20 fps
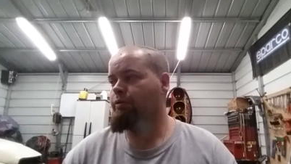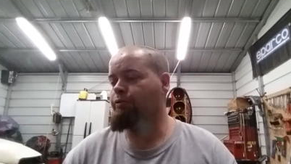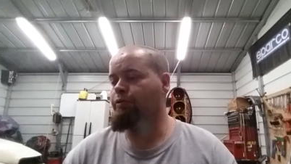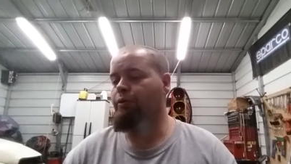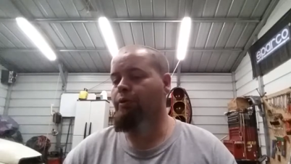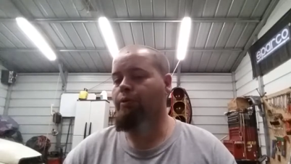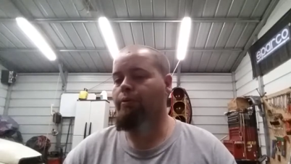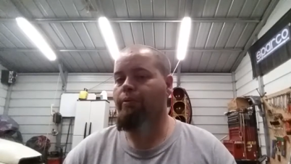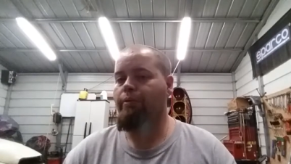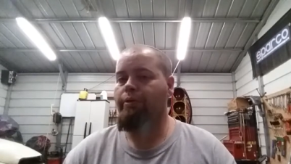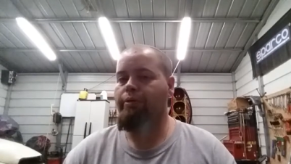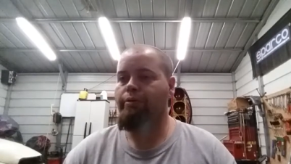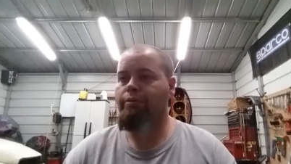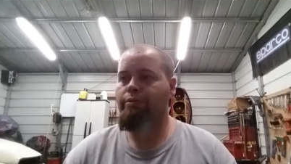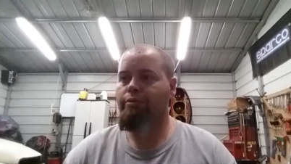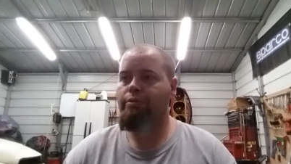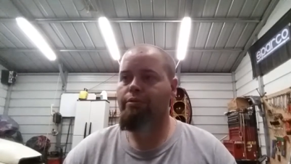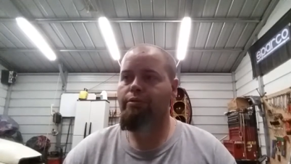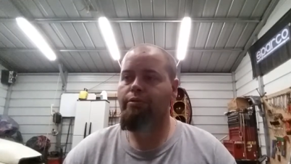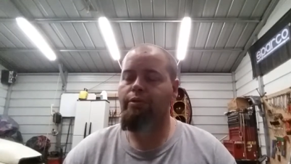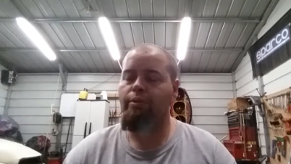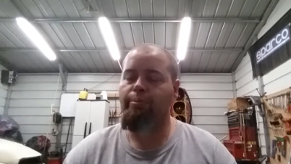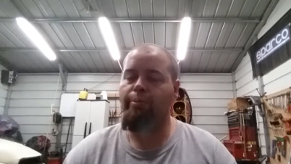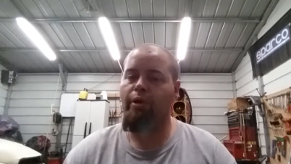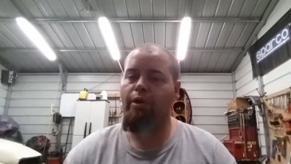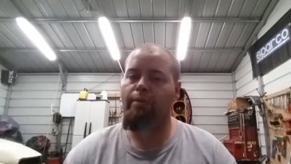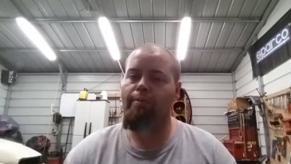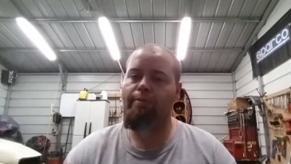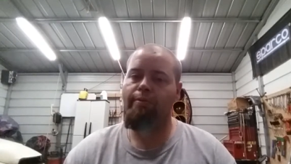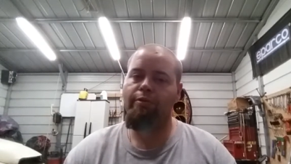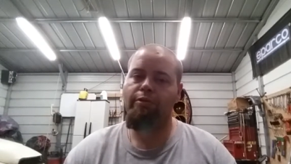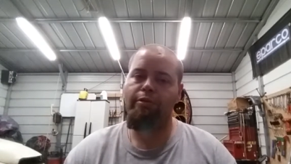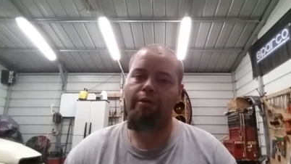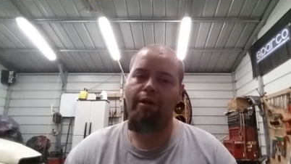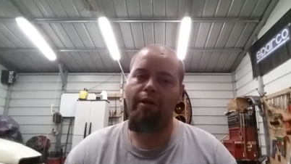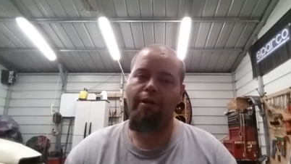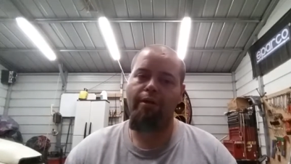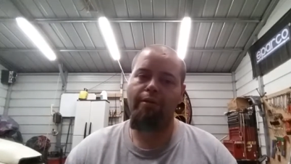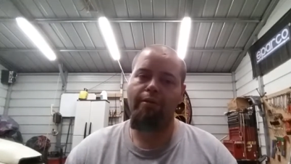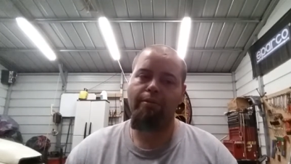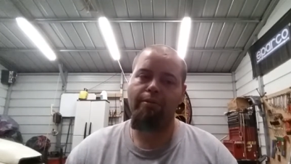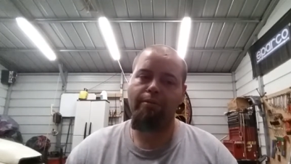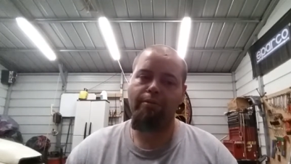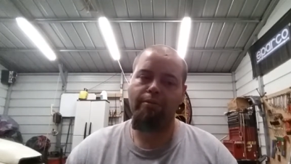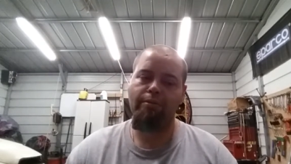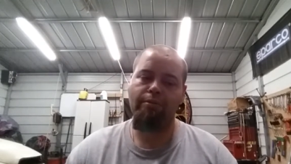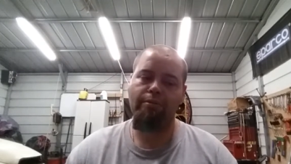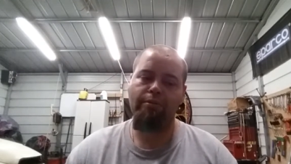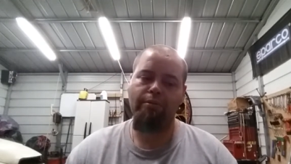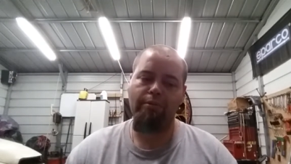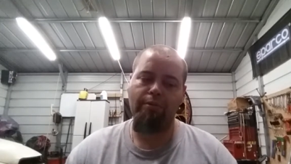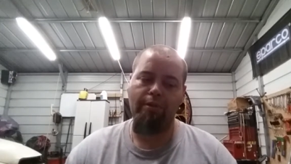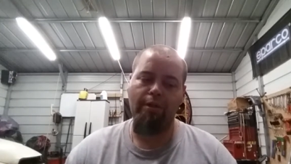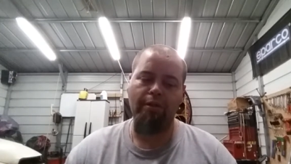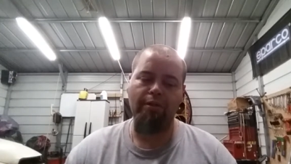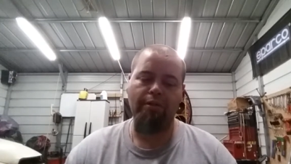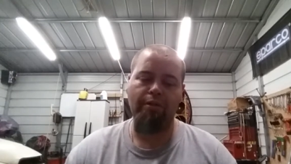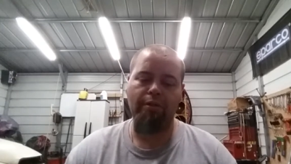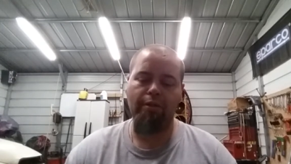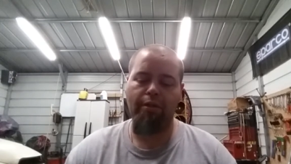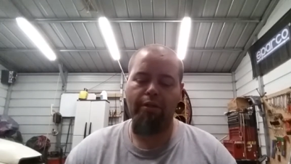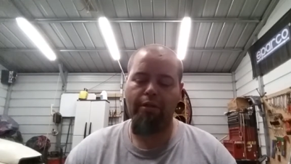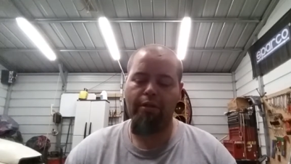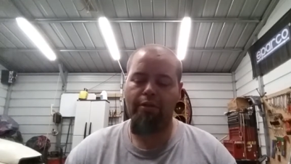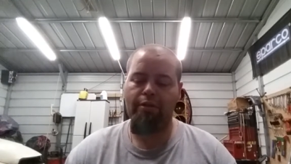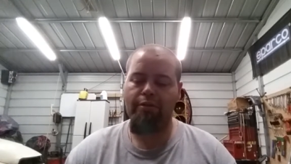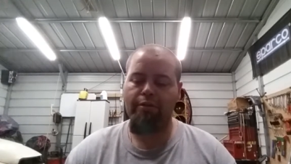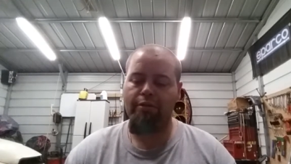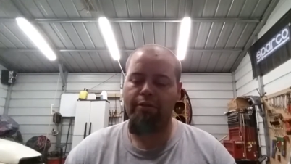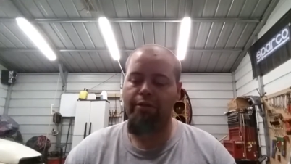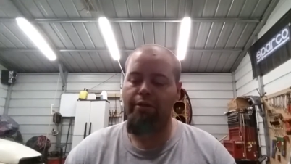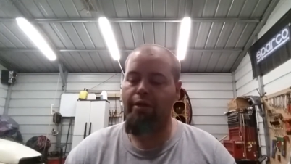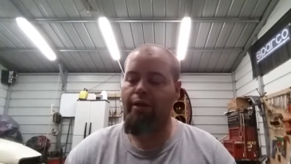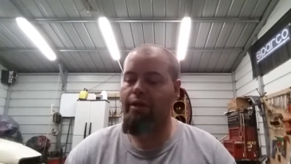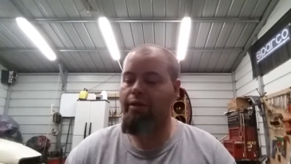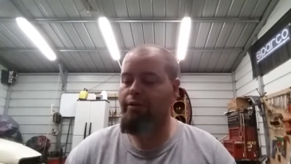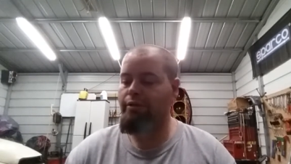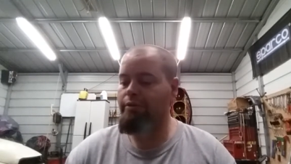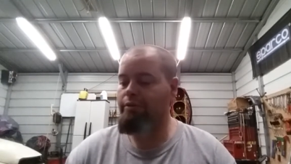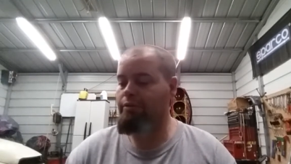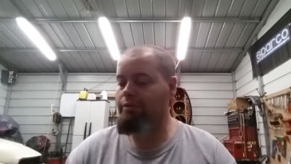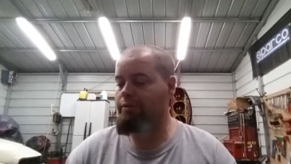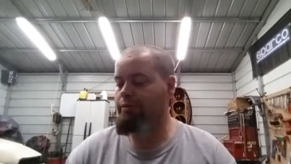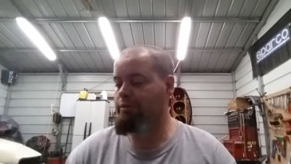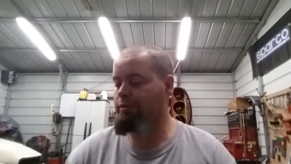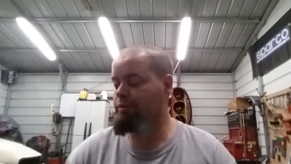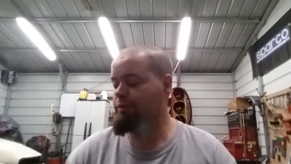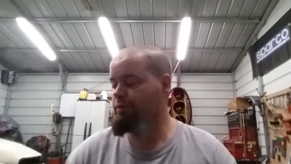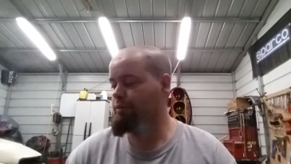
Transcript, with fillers: 4Runners, Suburbans, Tahoes, Escalades, Denali's.